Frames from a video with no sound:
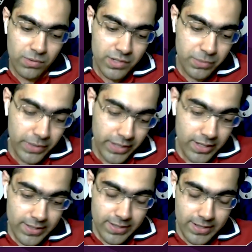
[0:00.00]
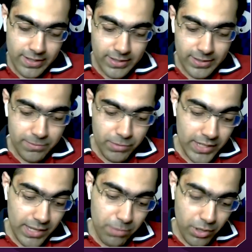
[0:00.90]
Wolves are doing,
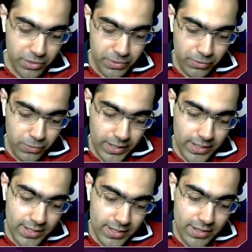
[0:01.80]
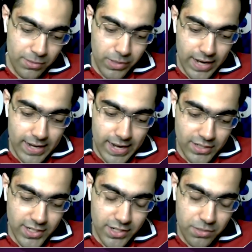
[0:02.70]
will keep on doing well. What I'd
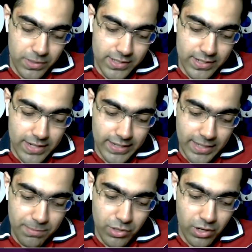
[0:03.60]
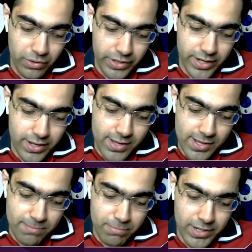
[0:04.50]
actually do is that I'd keep TRAORE,
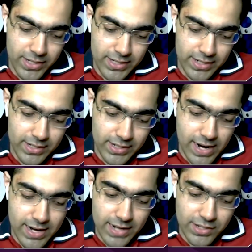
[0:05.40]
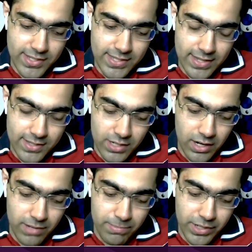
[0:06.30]
but I'd actually sell
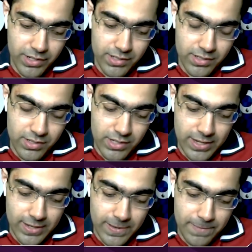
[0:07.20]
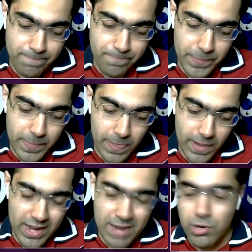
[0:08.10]
SARR because I'm
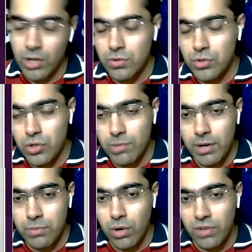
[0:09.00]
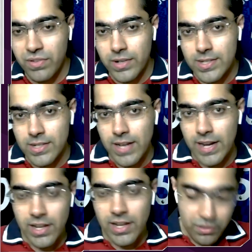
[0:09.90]
not too sure about Watford as an
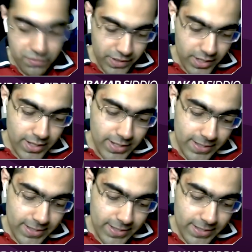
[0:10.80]
attacking outfit,